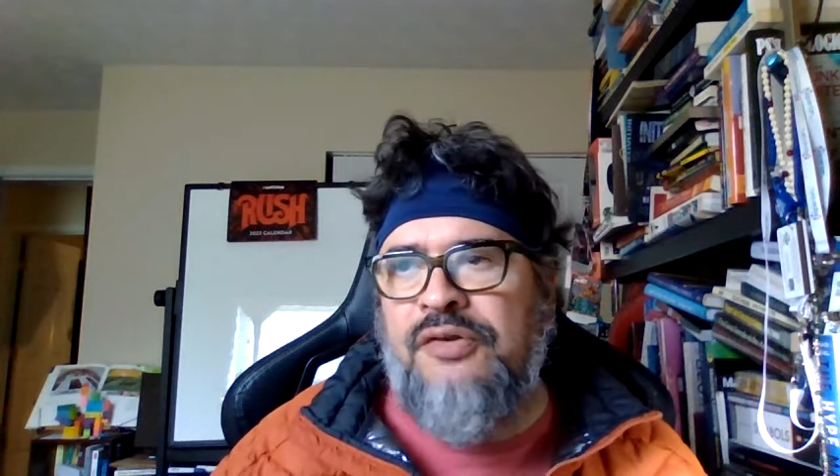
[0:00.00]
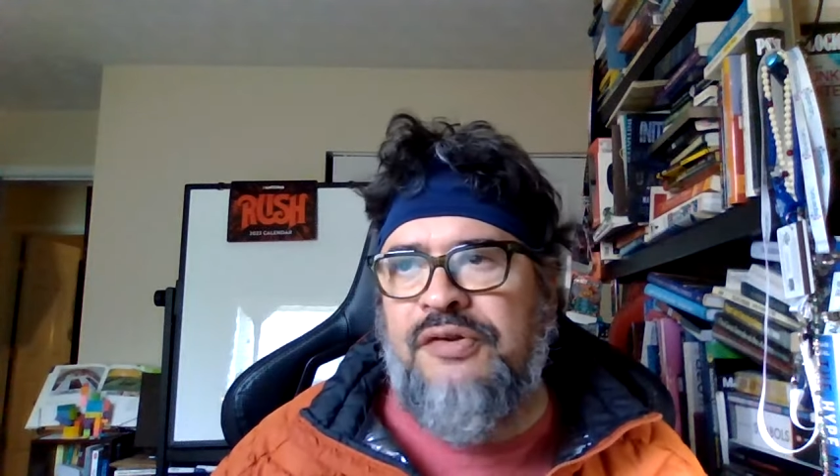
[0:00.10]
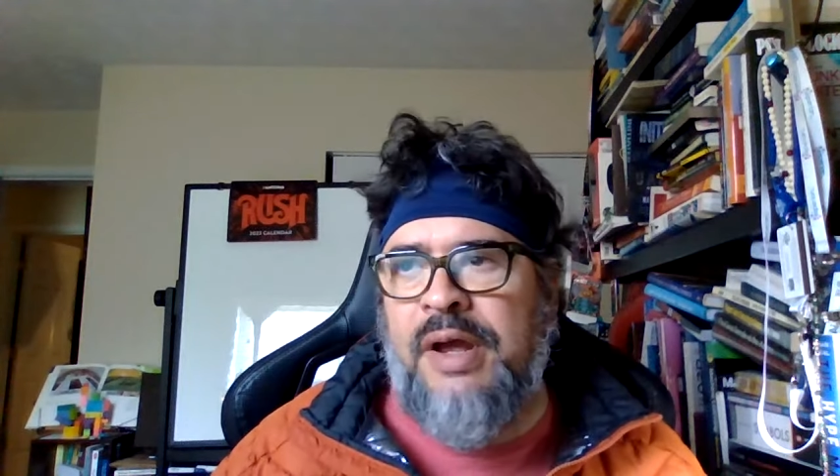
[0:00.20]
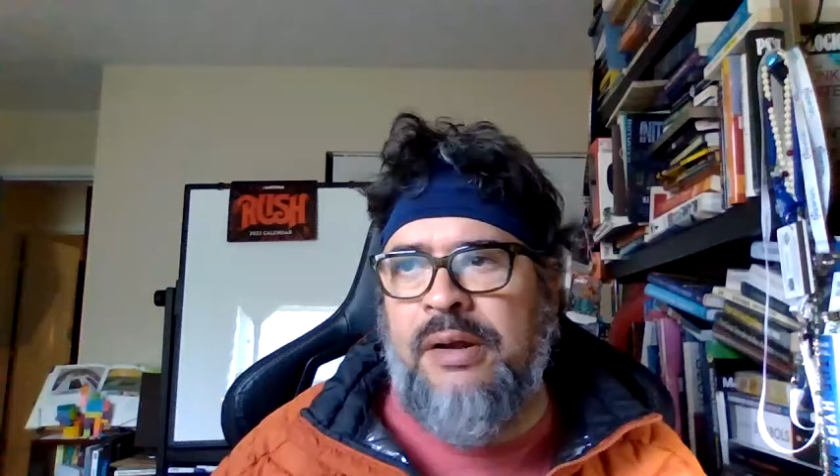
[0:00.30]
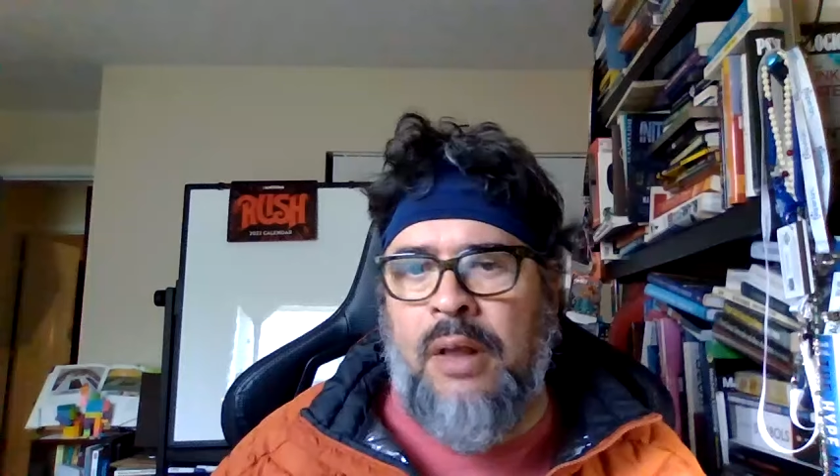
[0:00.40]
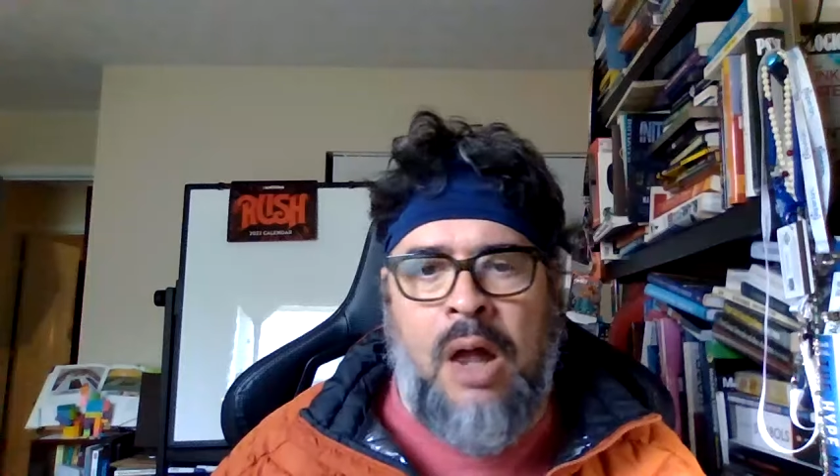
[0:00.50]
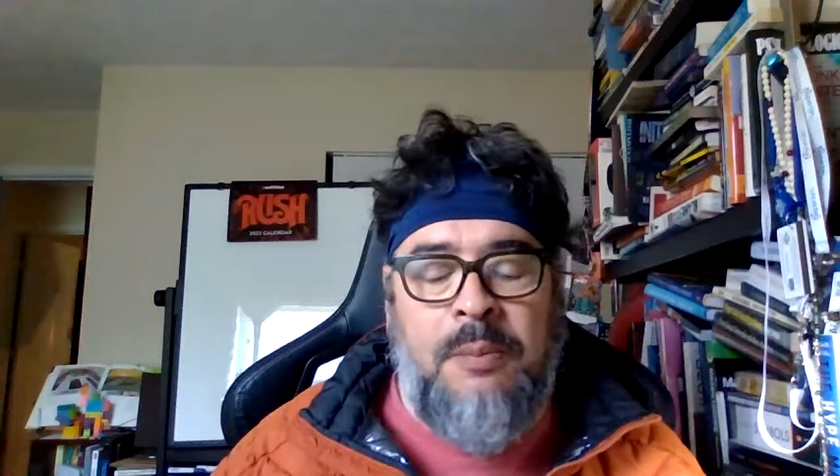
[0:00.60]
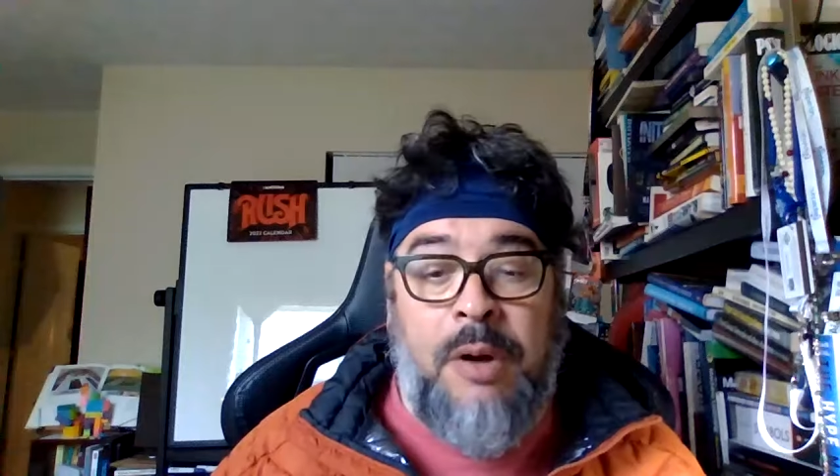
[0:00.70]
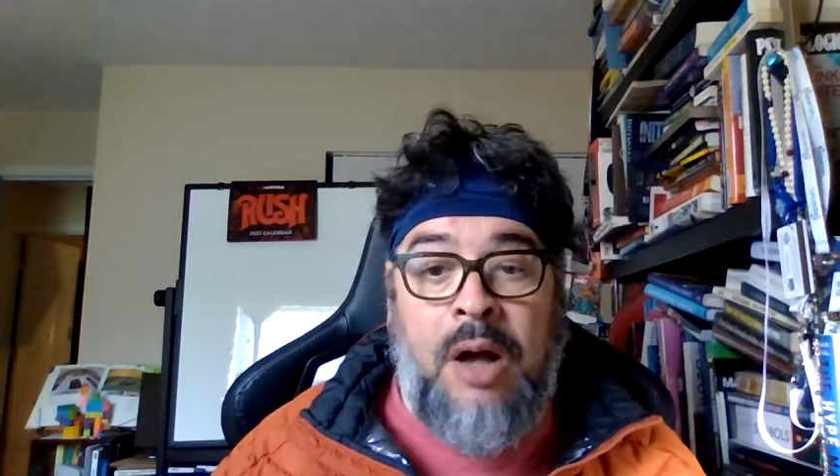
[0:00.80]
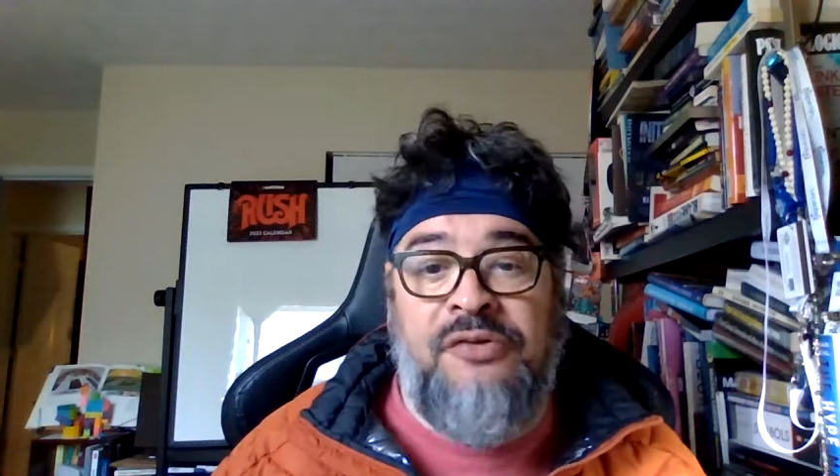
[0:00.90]
take a lot of
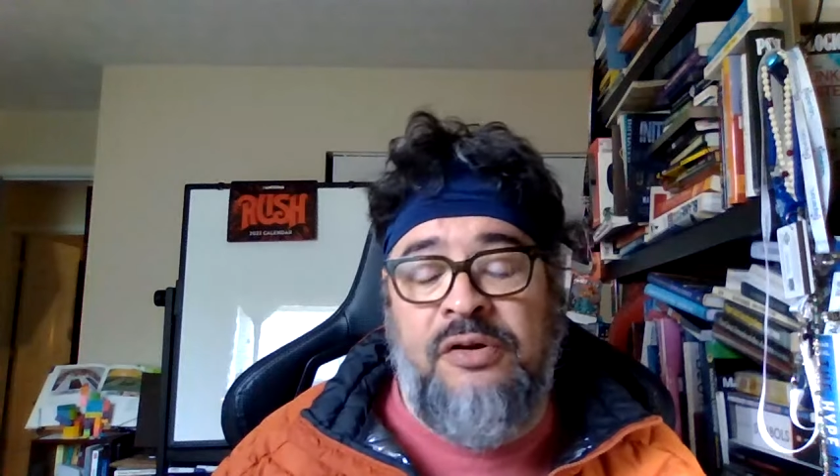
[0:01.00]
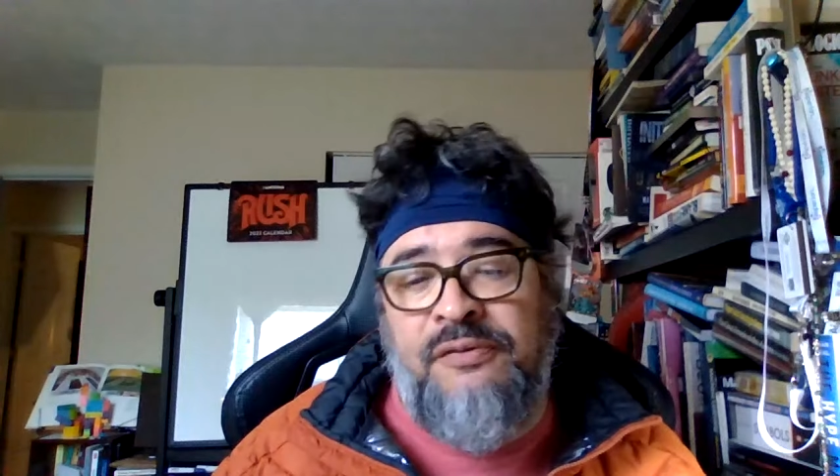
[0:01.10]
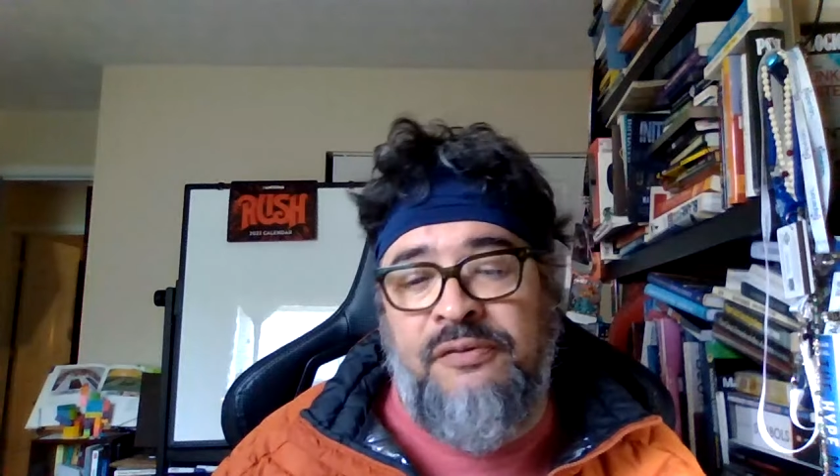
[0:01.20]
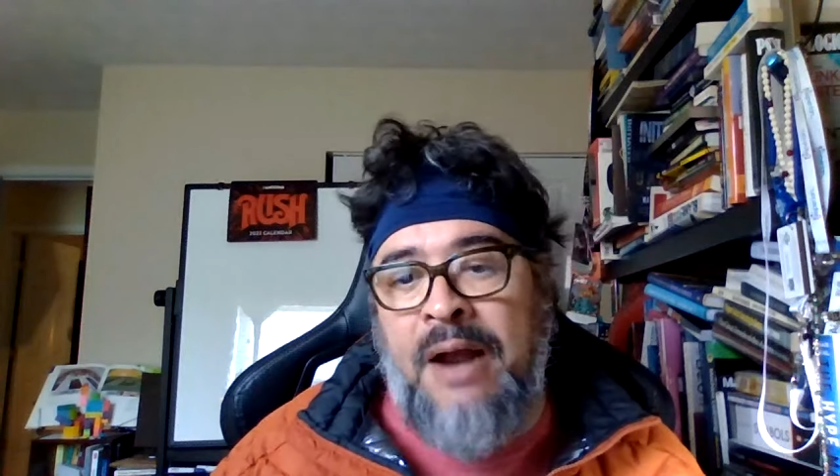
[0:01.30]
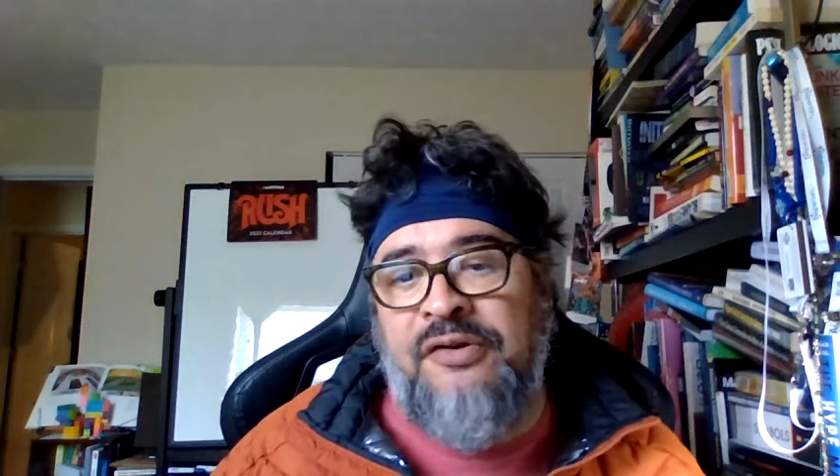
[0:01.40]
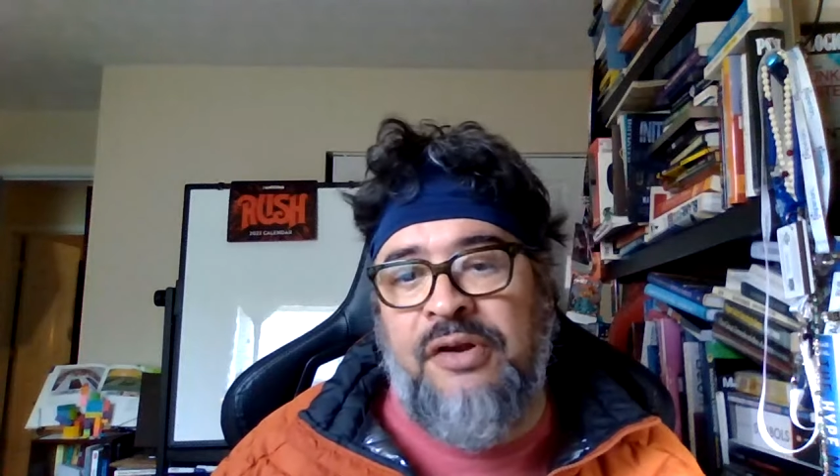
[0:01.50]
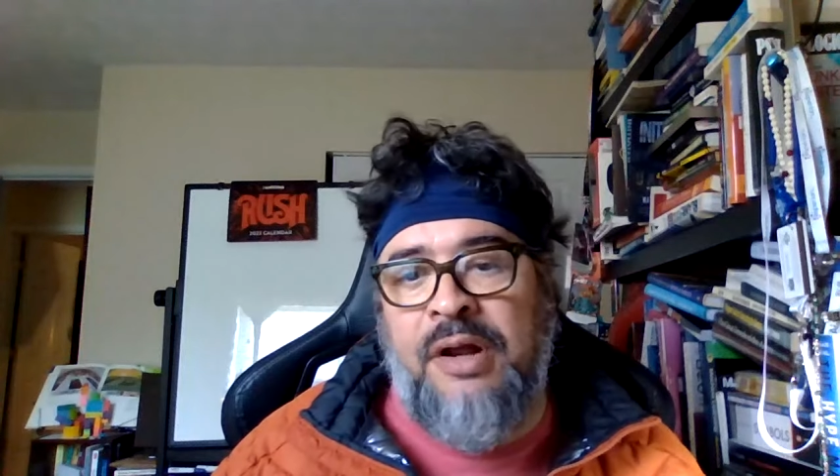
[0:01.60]
positive action.